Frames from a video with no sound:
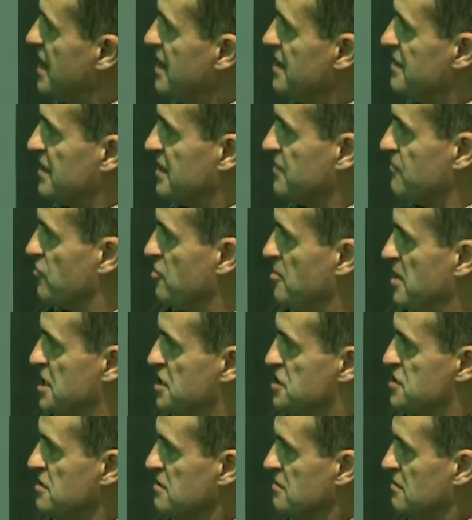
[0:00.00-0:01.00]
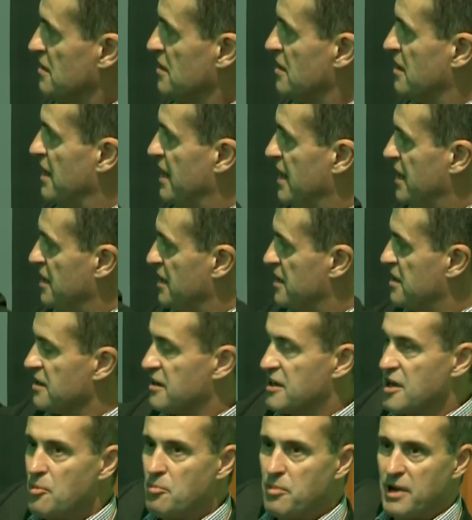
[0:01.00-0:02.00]
that information and I can
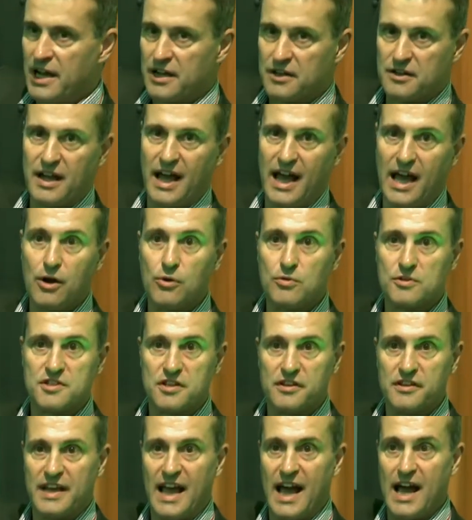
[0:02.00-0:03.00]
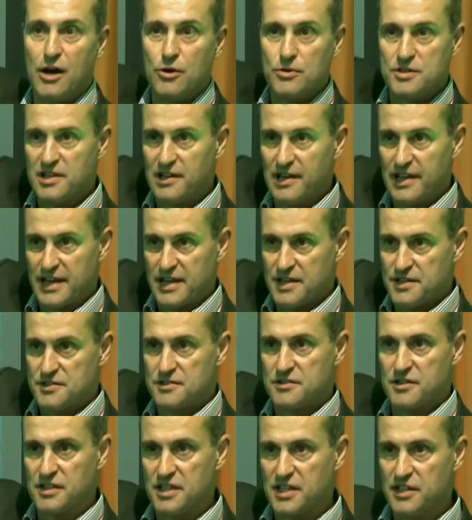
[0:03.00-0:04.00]
come back out to the outer layers,
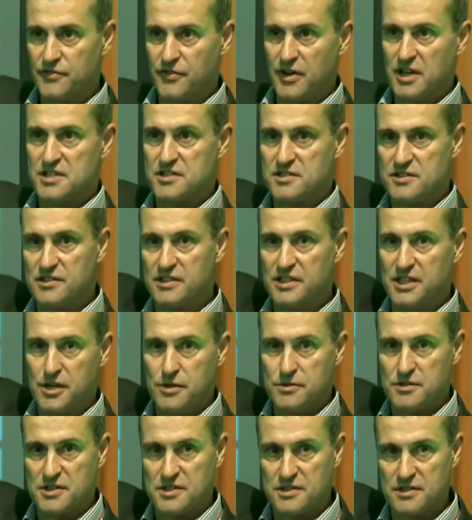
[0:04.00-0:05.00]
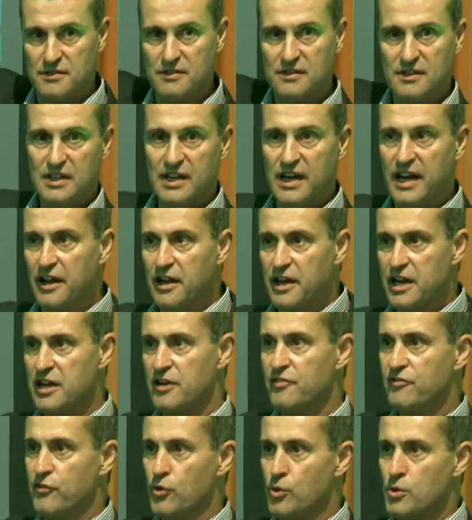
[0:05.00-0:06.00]
to the devices and the users, and I can
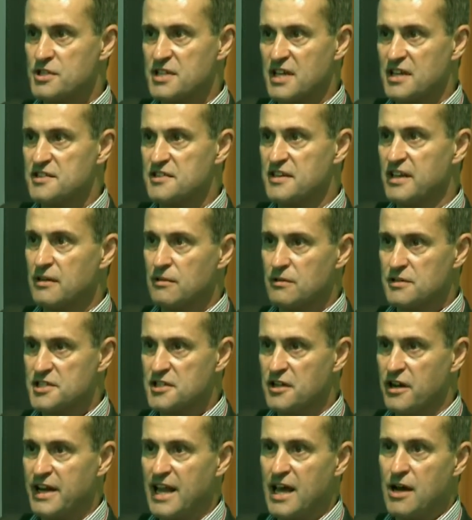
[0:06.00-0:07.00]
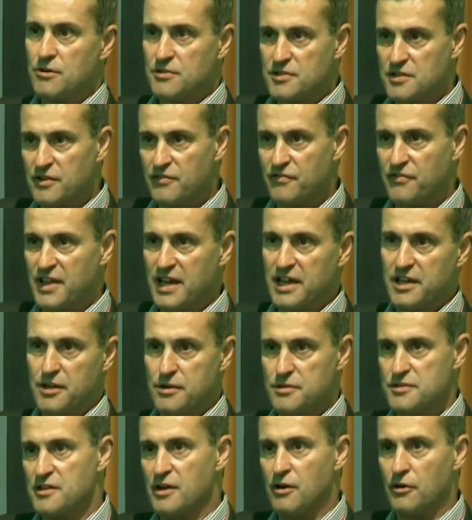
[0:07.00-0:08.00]
enforce a single sign out of that
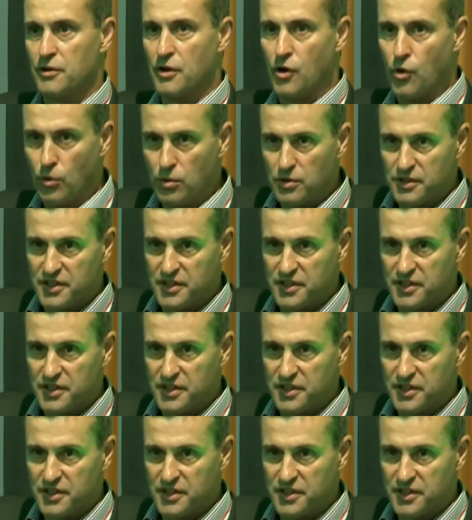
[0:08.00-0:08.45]
user on all